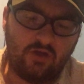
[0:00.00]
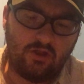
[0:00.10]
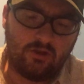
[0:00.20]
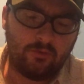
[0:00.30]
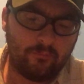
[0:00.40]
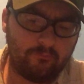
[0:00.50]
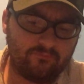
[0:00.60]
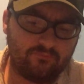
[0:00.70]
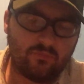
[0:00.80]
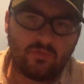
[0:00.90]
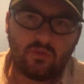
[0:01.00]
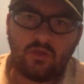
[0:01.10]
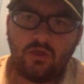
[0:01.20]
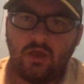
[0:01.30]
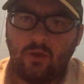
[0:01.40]
collar,
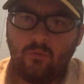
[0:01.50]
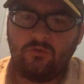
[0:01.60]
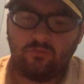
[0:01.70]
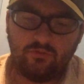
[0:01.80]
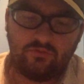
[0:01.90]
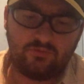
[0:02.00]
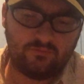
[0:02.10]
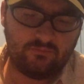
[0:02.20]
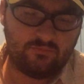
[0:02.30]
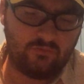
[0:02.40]
which was